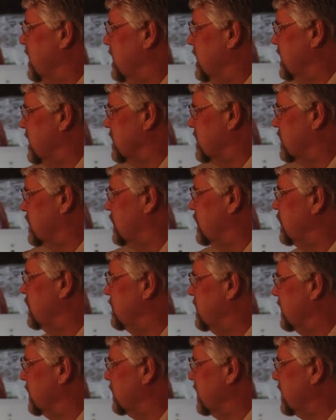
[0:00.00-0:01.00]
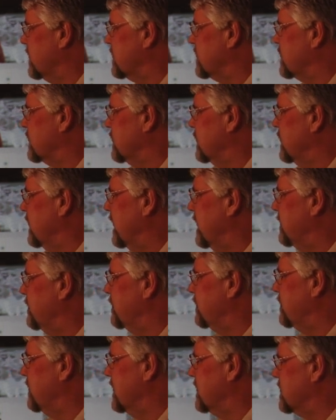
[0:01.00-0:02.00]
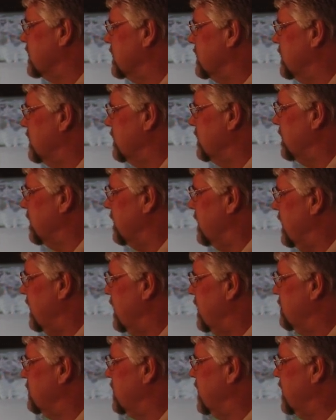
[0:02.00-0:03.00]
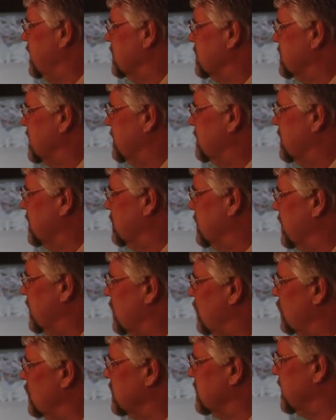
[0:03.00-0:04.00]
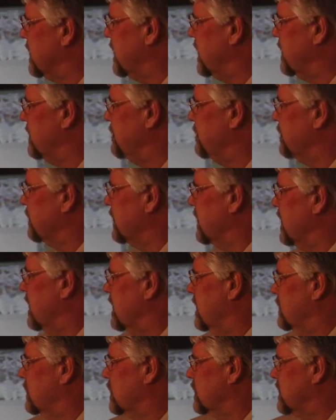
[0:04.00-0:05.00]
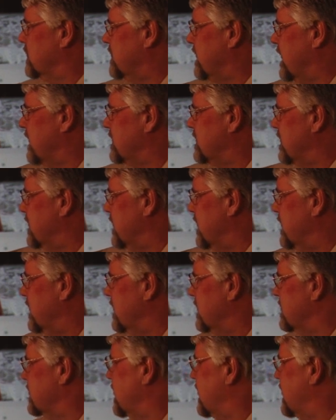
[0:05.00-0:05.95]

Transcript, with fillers: this tube that runs through it, piece of EMT or something with holes in it, will sense it in this